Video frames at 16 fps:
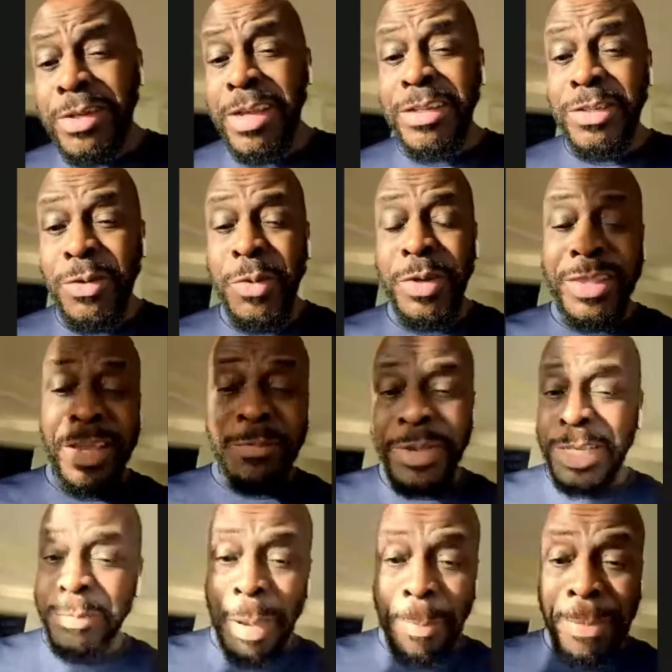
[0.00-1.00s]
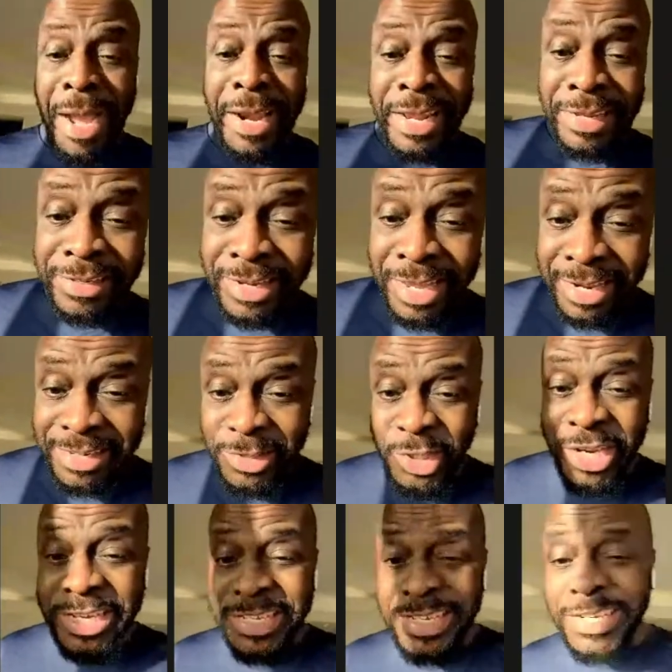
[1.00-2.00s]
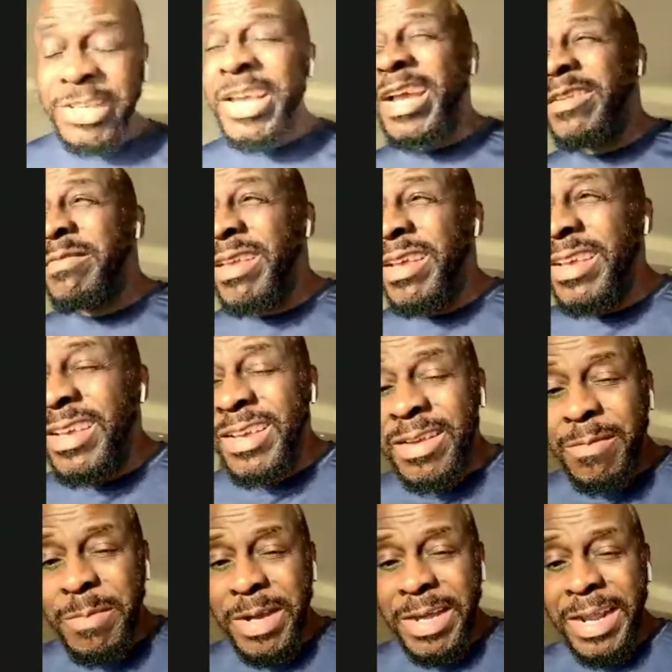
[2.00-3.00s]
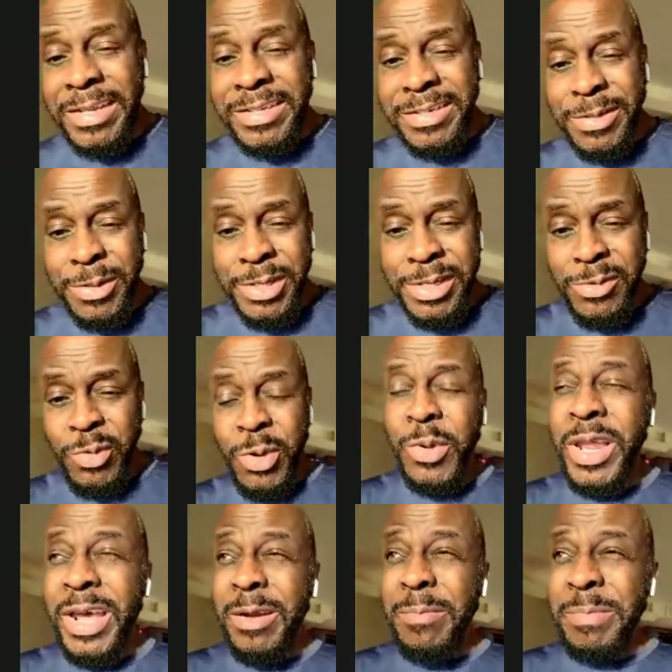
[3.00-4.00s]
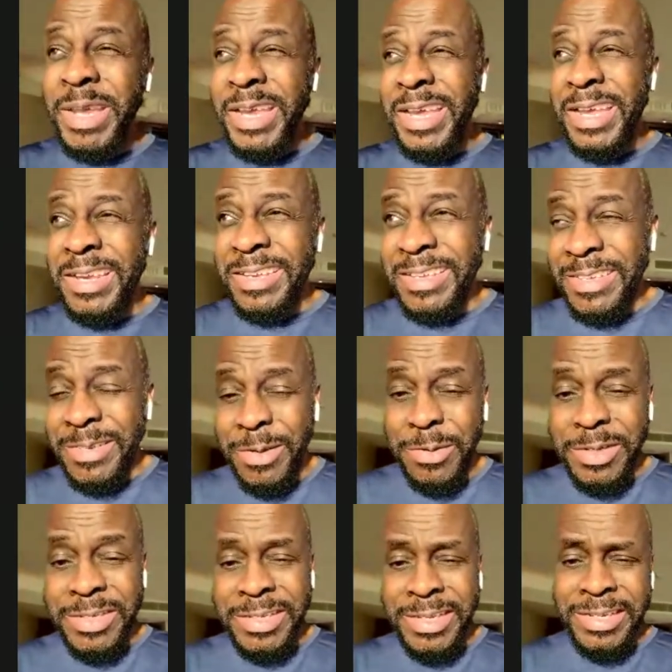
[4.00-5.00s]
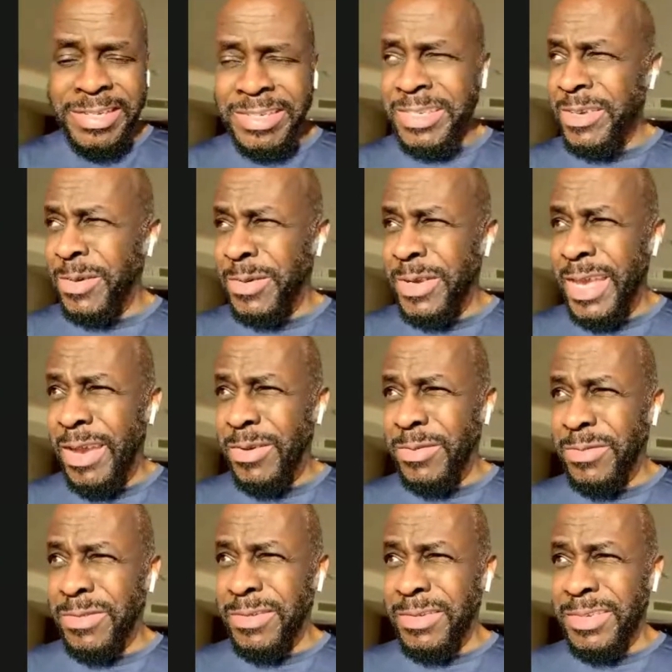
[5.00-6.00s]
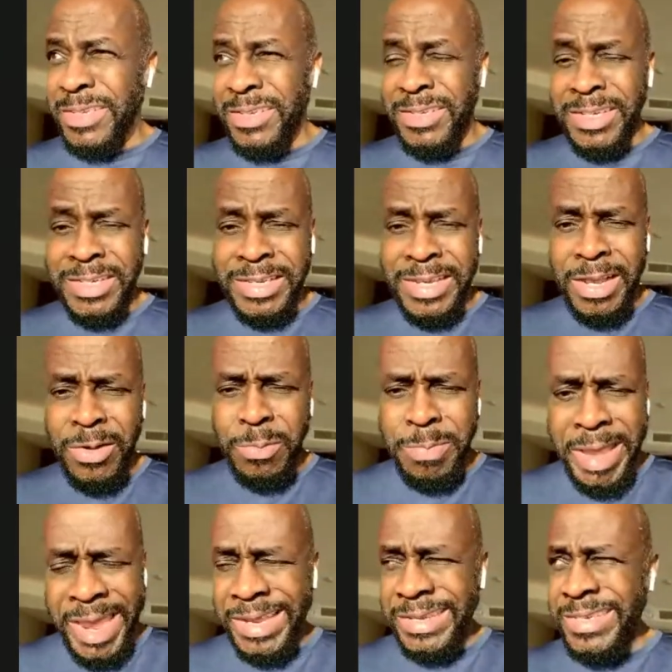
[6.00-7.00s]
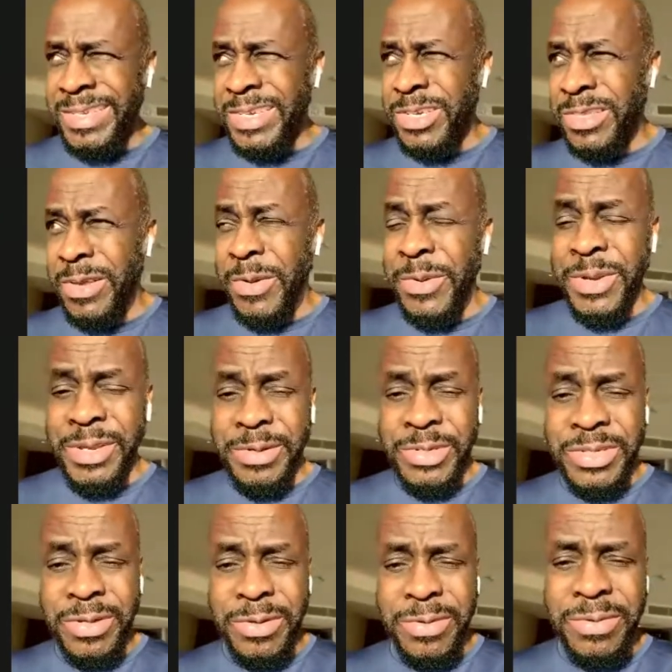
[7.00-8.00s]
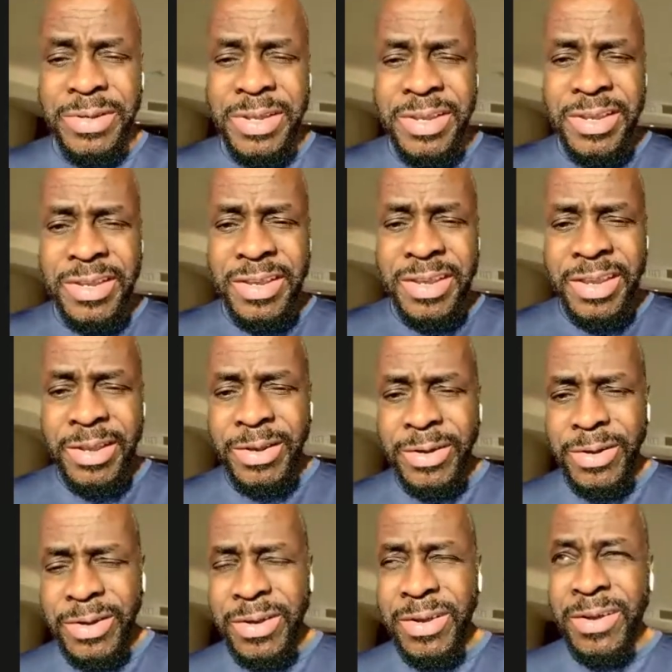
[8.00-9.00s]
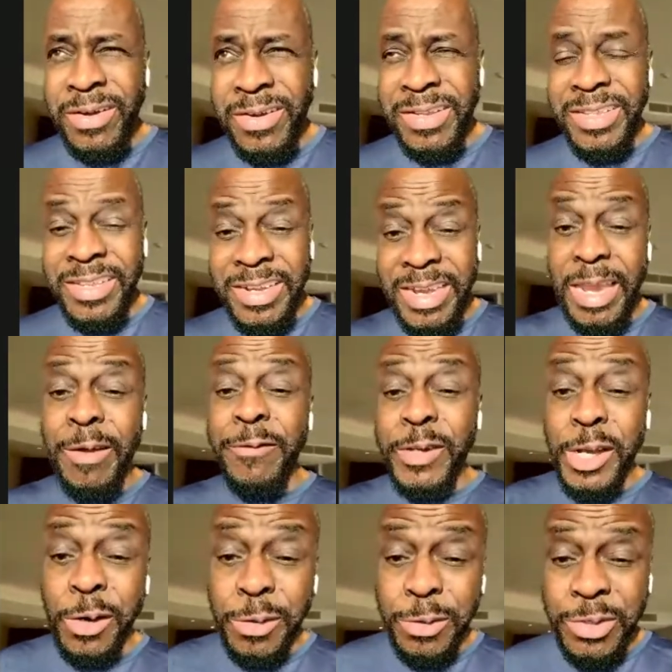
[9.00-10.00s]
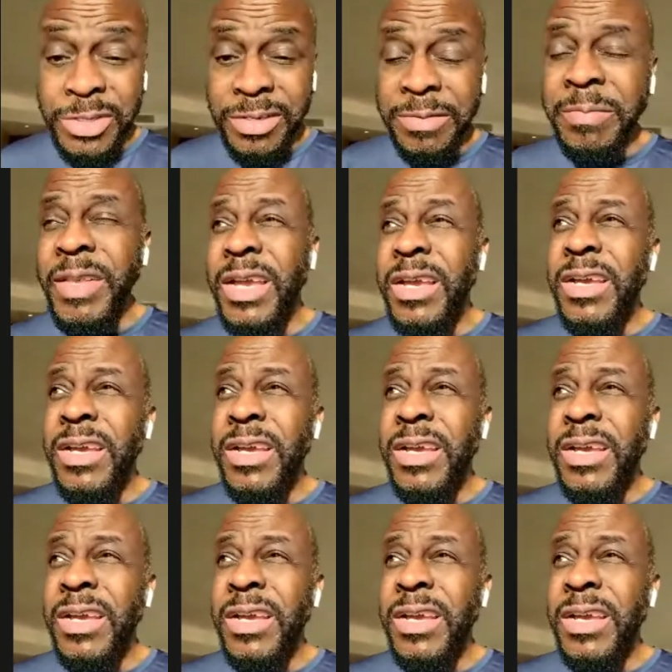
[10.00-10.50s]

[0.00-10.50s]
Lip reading: And so what that means, my body has not adjusted yet, but I still didn't roll out of bed. So it's still now just now past 6:30 or so here on the left coast.